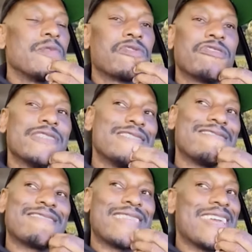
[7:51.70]
want you to
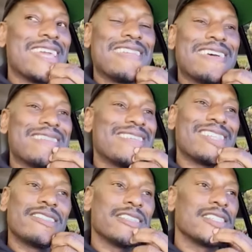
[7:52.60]
understand that
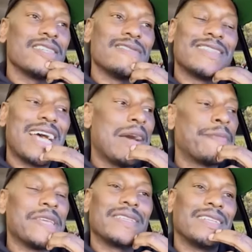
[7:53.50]
there's just certain
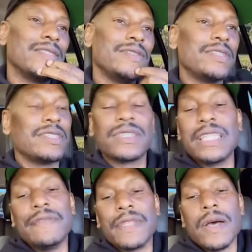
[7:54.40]
topics that you should just
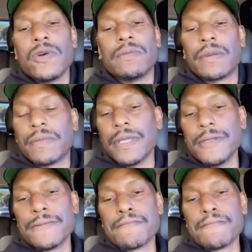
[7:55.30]
leave alone, bro.